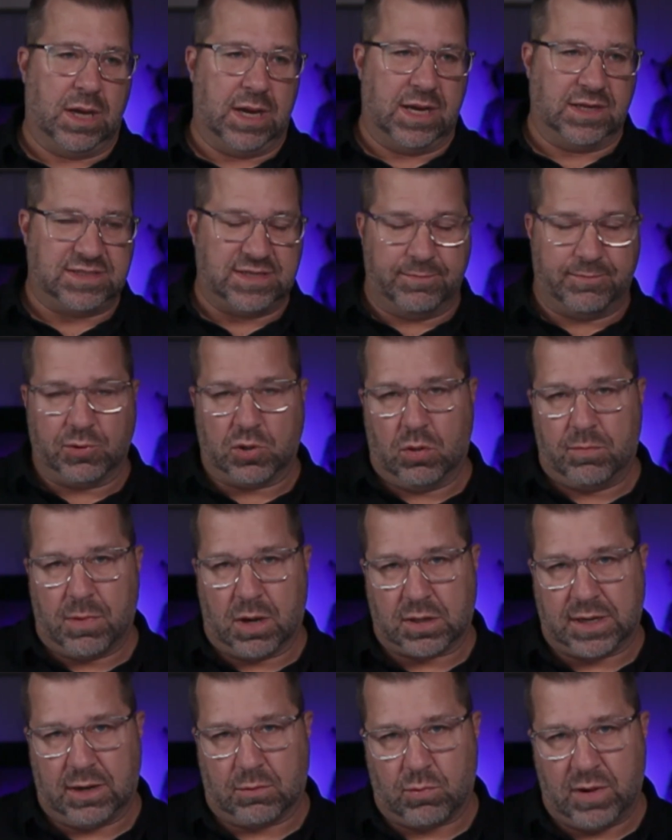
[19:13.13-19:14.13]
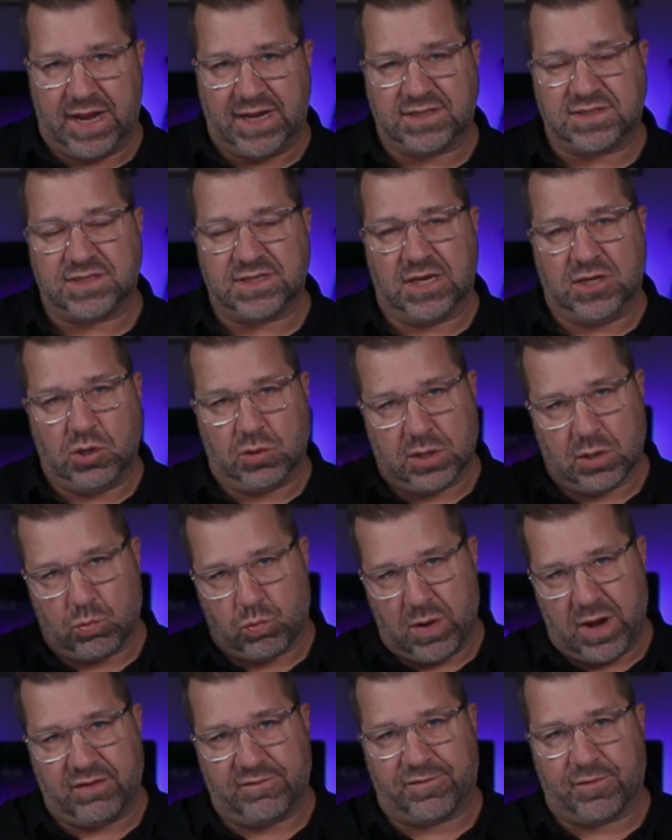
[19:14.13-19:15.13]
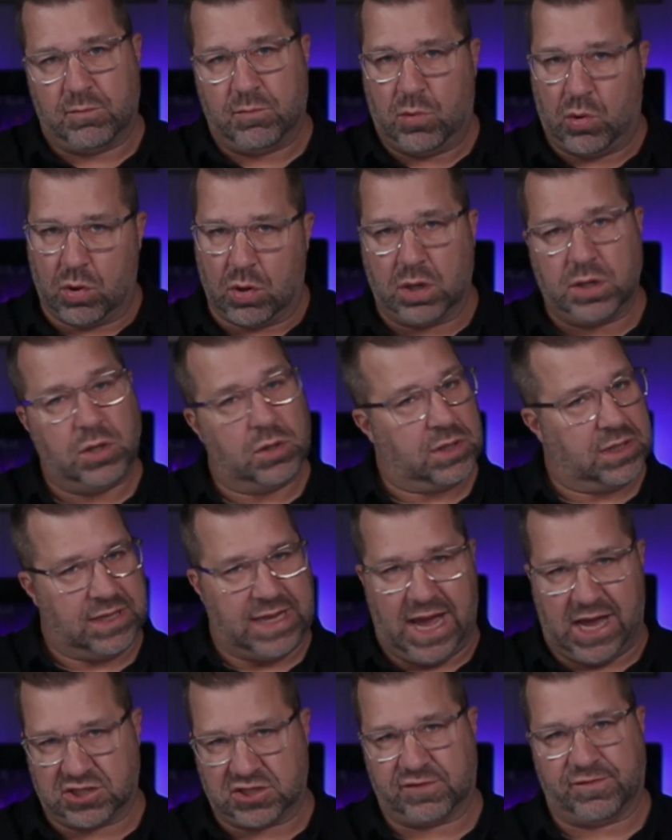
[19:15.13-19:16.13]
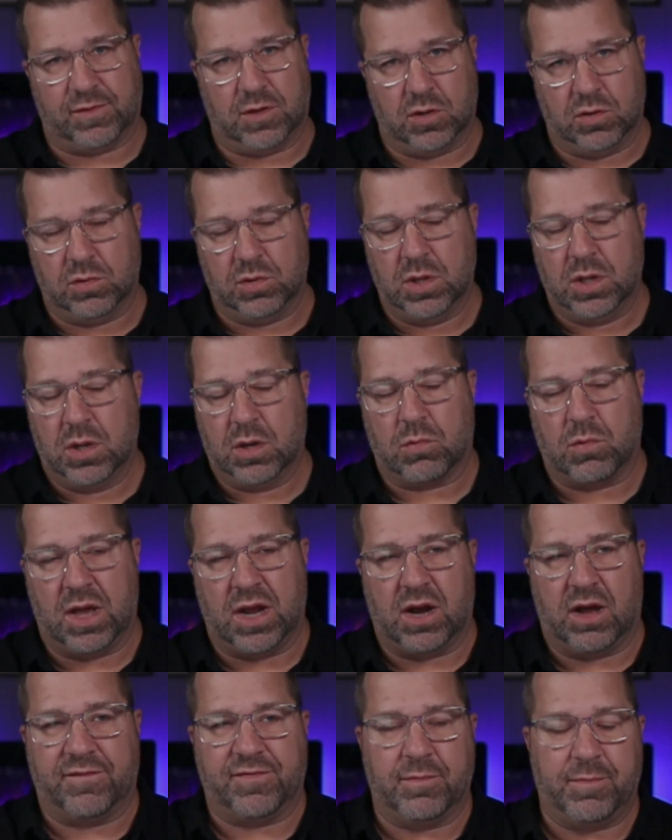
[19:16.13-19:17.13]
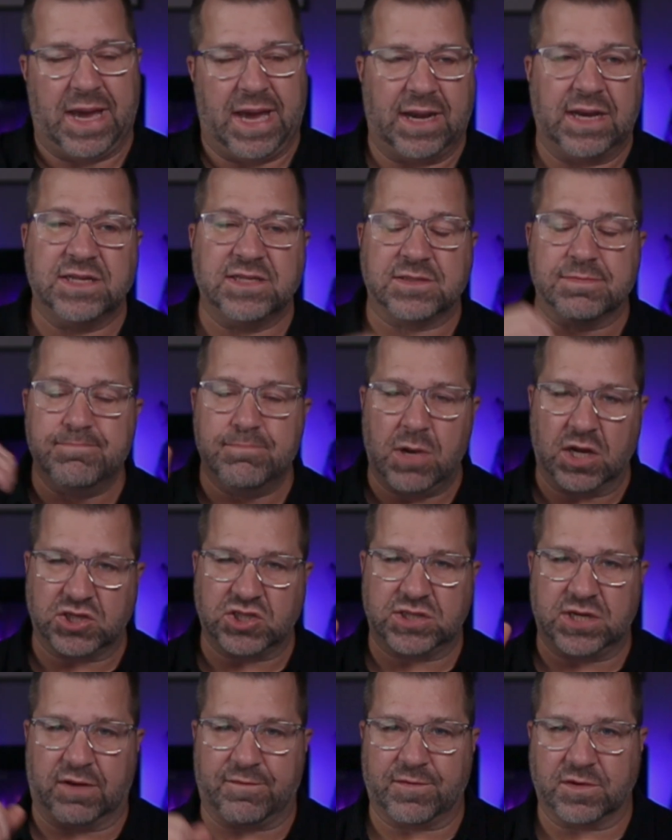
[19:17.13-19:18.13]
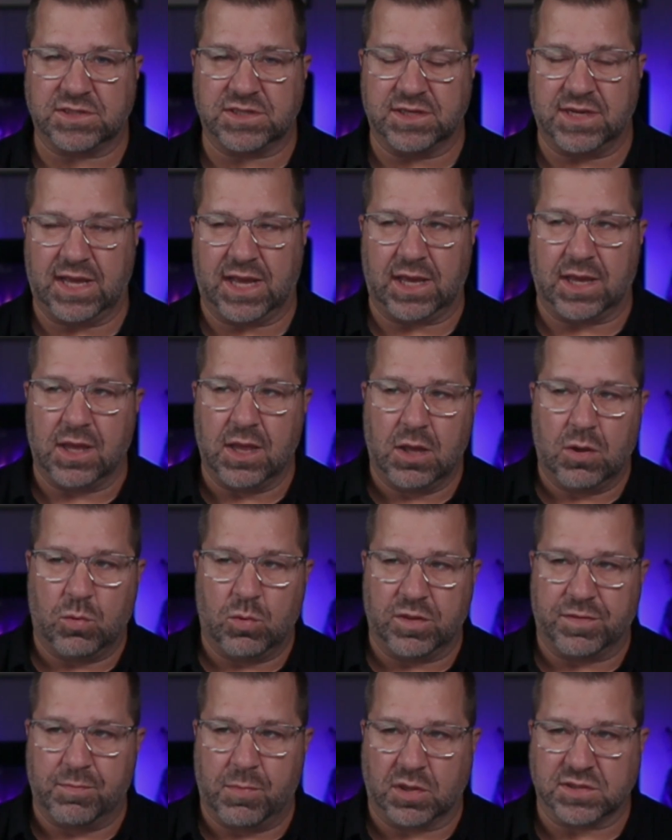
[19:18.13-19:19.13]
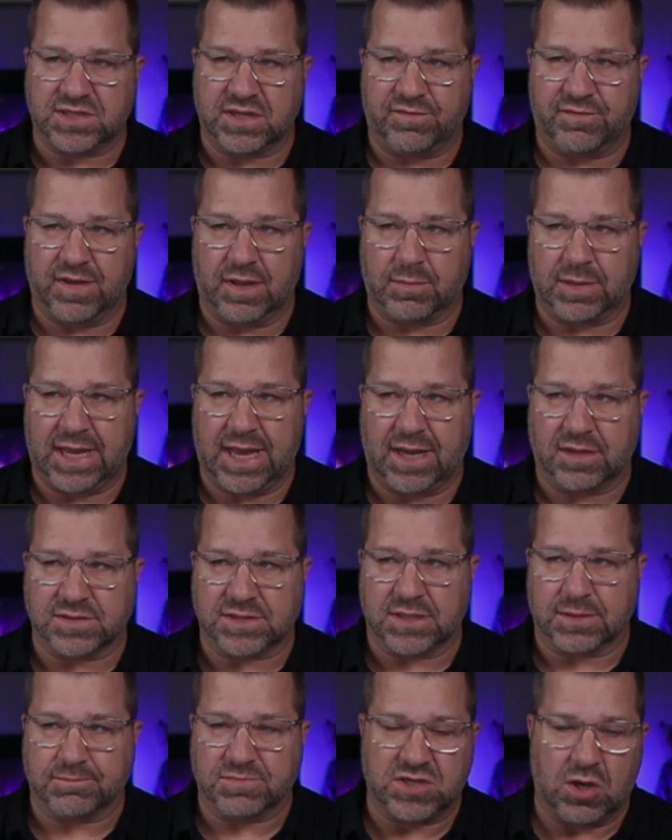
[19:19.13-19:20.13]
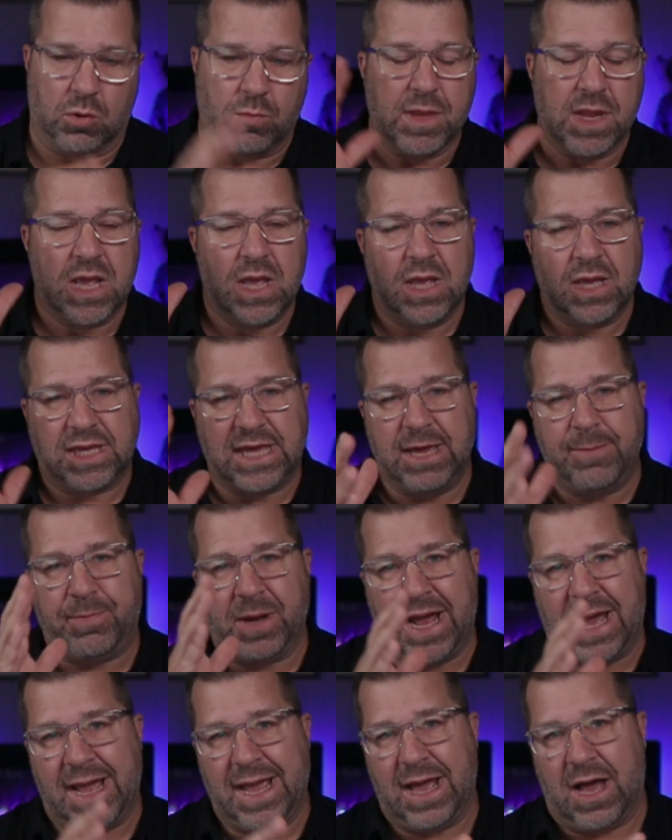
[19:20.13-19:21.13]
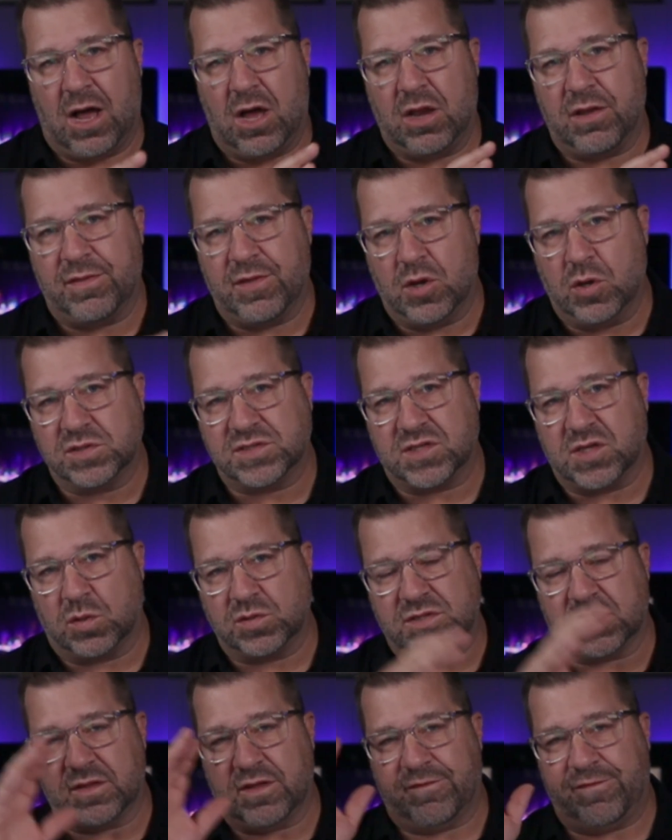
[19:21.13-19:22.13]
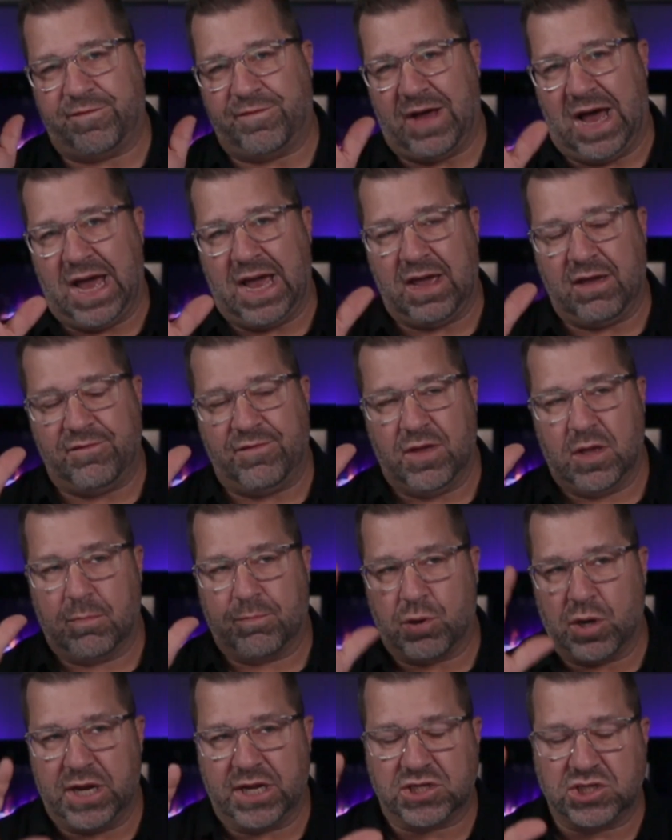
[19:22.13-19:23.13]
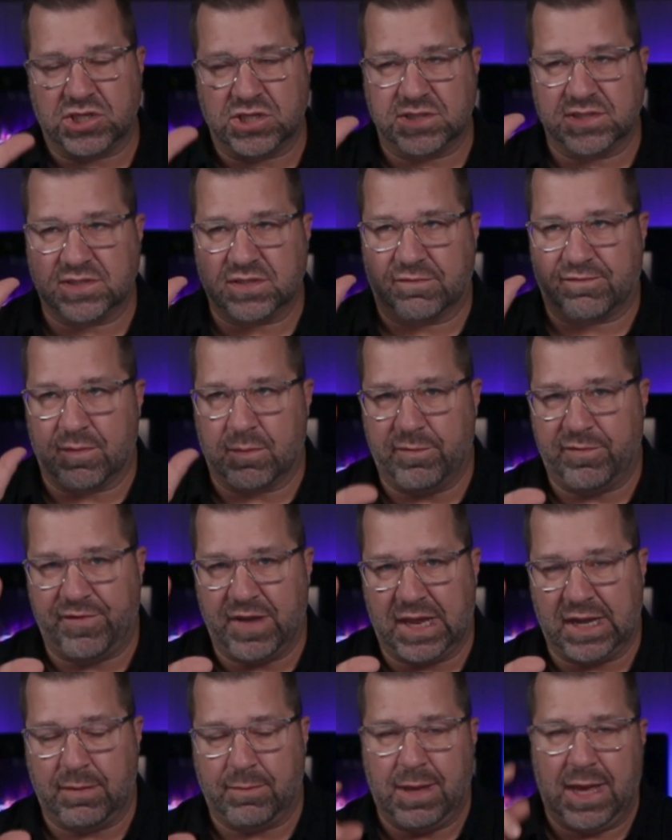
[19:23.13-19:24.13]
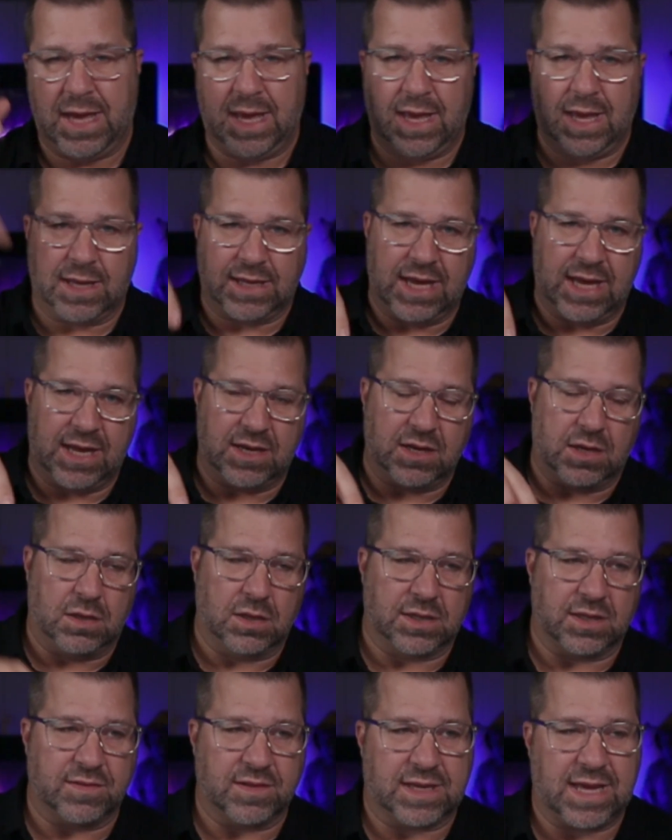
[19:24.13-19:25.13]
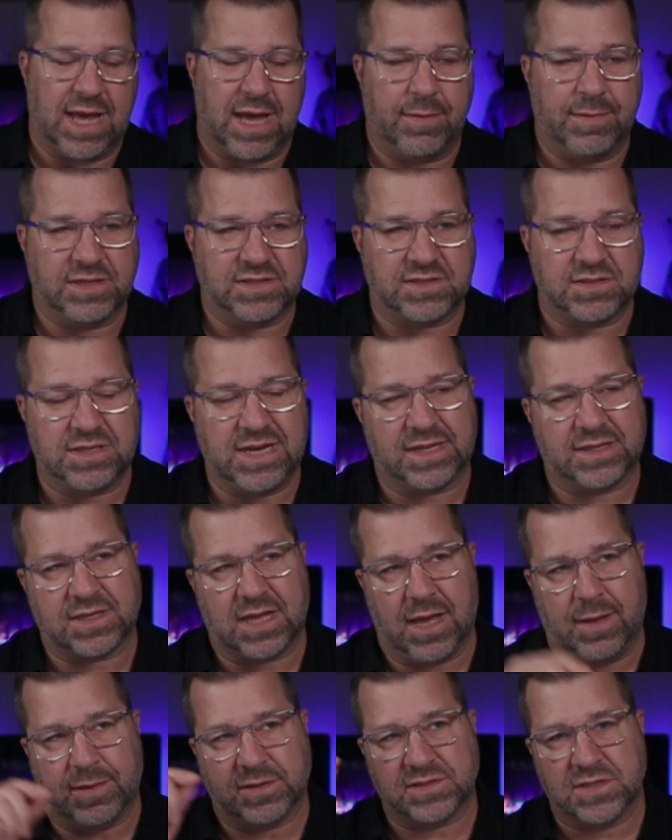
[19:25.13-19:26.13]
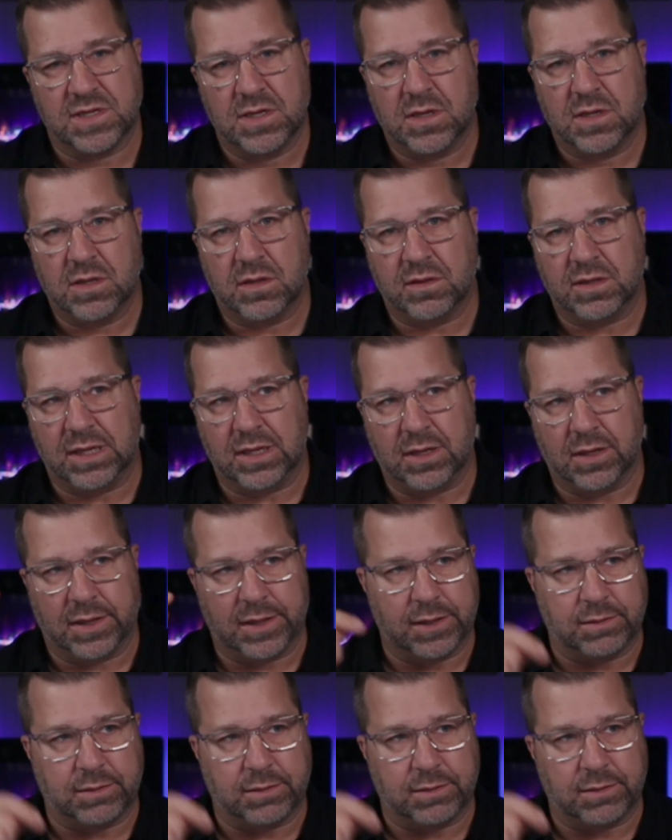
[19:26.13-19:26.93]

typical market rates and you could rent for more and you could cash flow right off the bat. It's much tougher today with multifamily housing. So keep an eye on those. Those are the 5 predictions from Fannie Mae. Again, look in the comments, not the comments, the